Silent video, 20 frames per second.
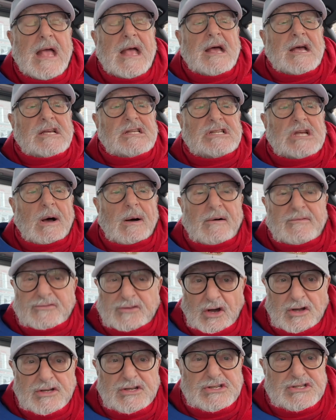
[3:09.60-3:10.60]
So I've
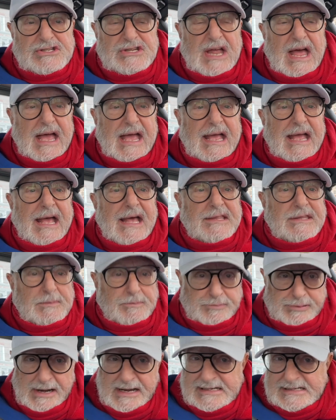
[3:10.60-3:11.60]
got to say, at the
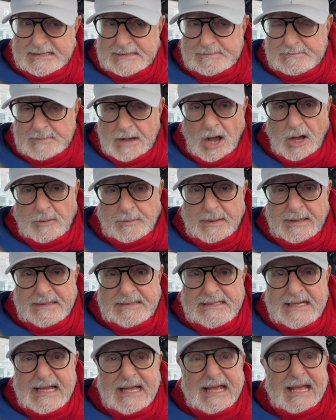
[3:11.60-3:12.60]
present
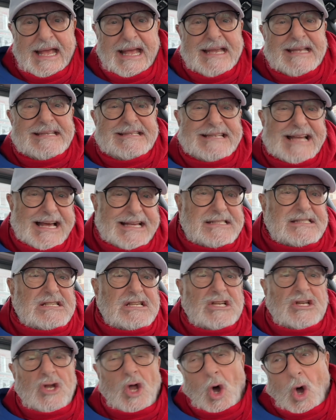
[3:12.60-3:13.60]
moment, it
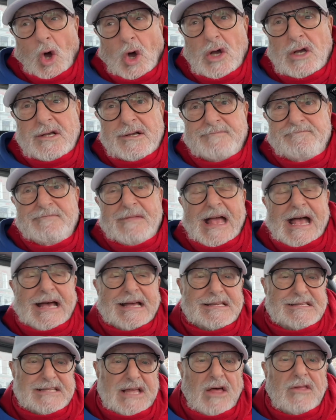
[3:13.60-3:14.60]
does look
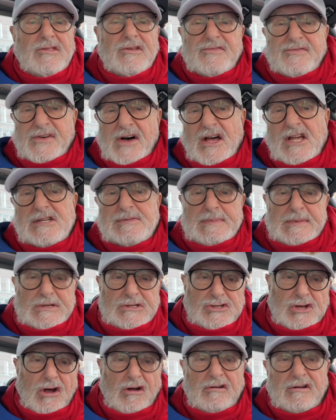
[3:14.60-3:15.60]
as though the vast
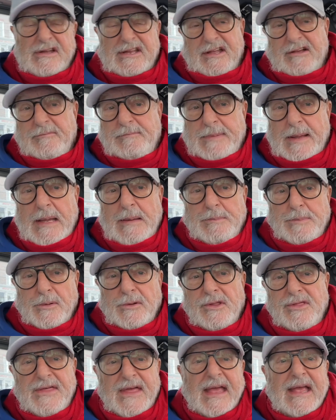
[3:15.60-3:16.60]
majority of
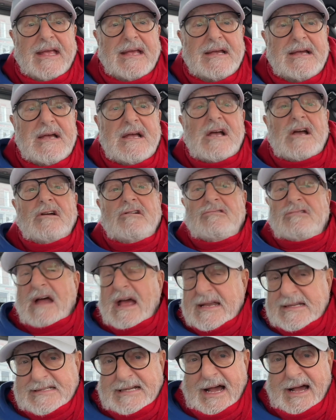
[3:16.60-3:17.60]
people think,
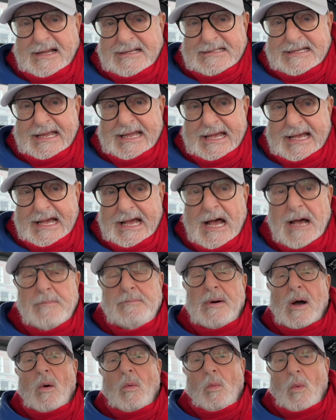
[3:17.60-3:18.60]
great idea,
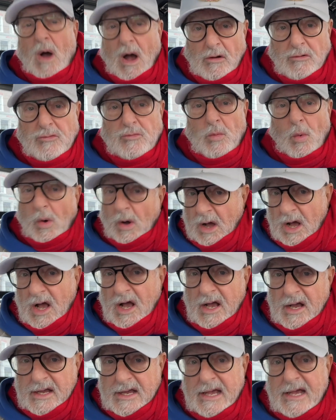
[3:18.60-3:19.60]
but won't
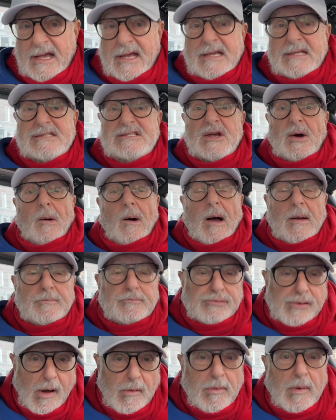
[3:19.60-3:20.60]
work, so I
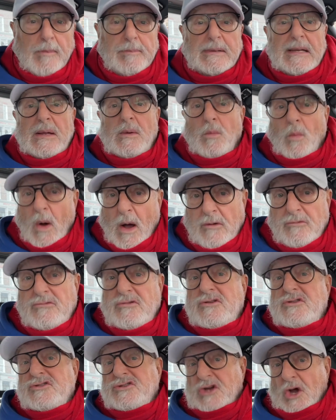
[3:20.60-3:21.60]
probably
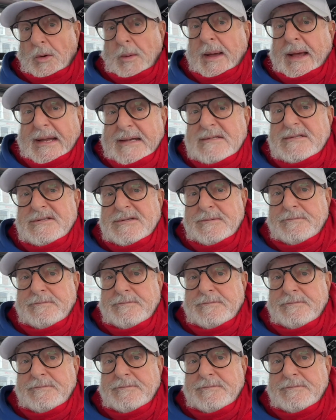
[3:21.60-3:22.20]
won't do it.